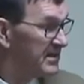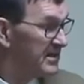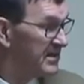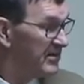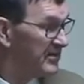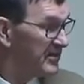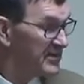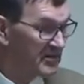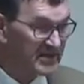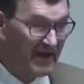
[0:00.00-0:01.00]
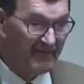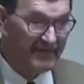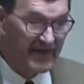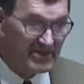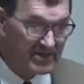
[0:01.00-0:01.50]
There's no
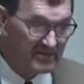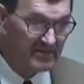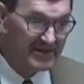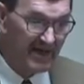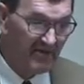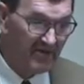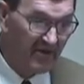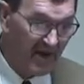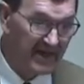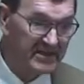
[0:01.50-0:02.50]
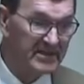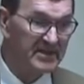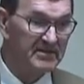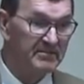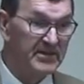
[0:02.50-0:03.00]
salvation without Christ,
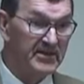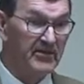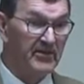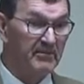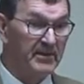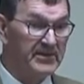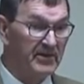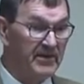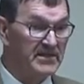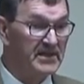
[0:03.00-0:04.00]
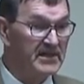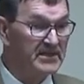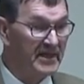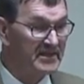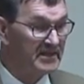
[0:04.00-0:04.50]
but there is these
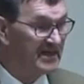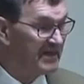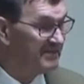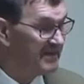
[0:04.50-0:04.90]
things in him.